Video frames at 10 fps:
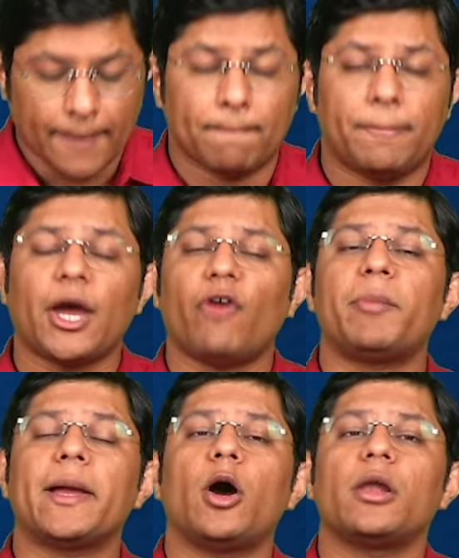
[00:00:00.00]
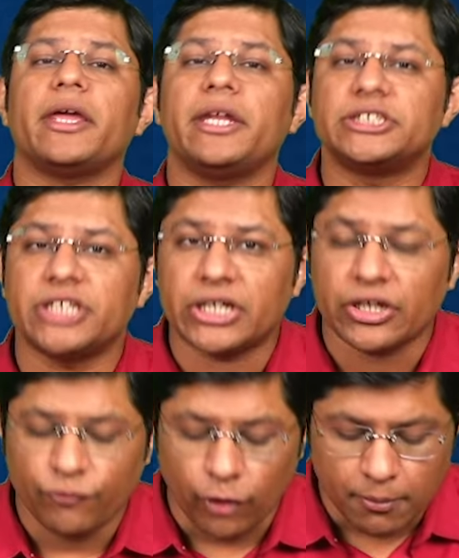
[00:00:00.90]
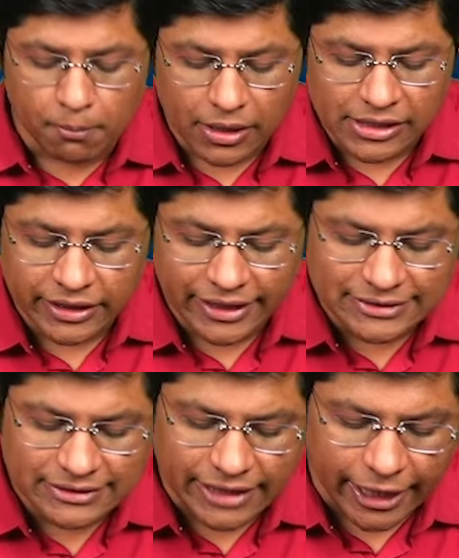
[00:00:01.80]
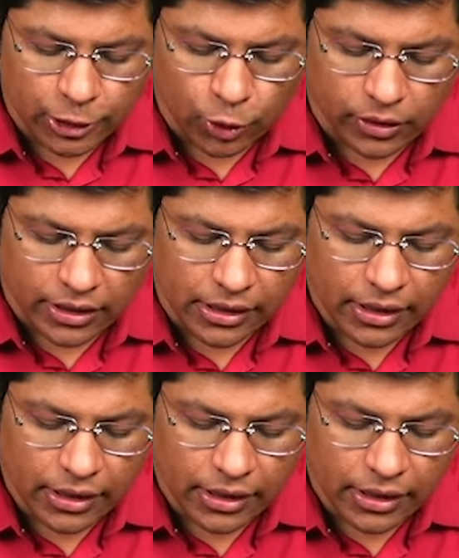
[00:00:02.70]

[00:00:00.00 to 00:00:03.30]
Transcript: Bay of Bengal Initiative for Multi-Sectoral